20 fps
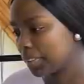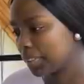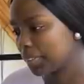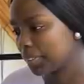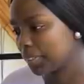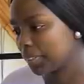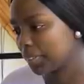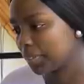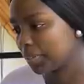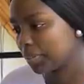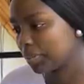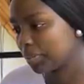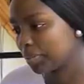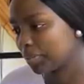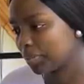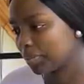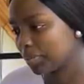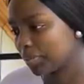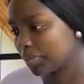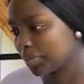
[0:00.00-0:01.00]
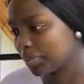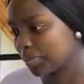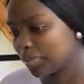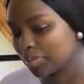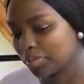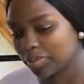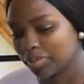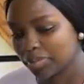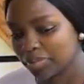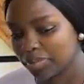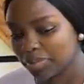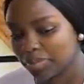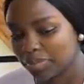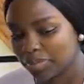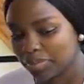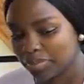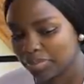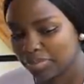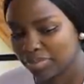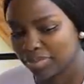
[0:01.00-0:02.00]

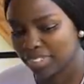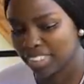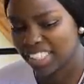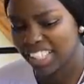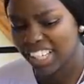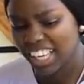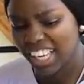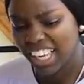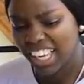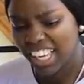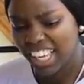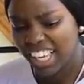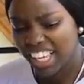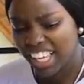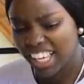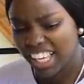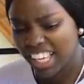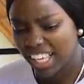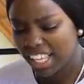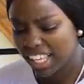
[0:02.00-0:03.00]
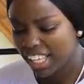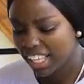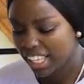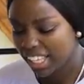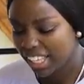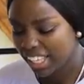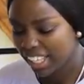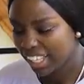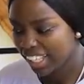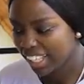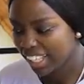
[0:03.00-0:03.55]
(silent)